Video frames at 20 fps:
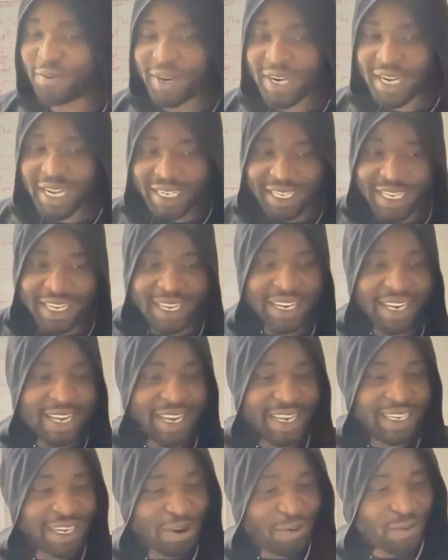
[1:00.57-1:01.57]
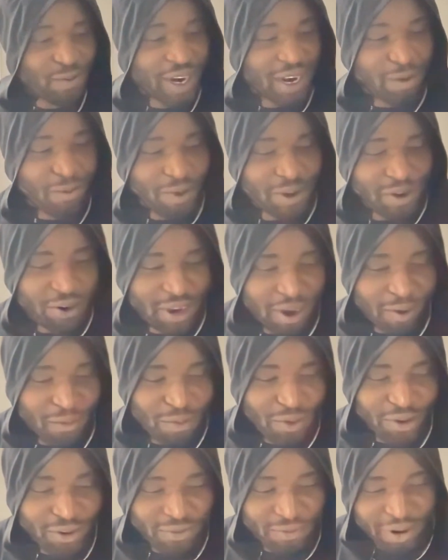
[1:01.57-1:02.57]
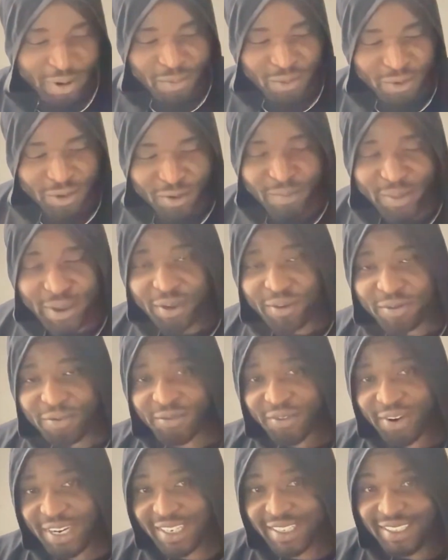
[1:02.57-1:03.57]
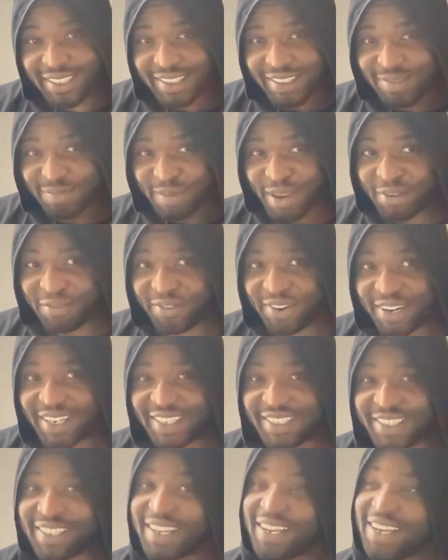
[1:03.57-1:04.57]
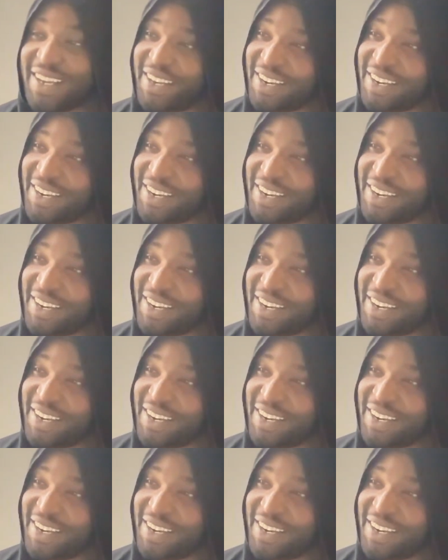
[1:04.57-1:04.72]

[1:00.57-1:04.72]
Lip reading: Edward Atede, and Yawuna Waroha, one of our Google, your friends, my friends.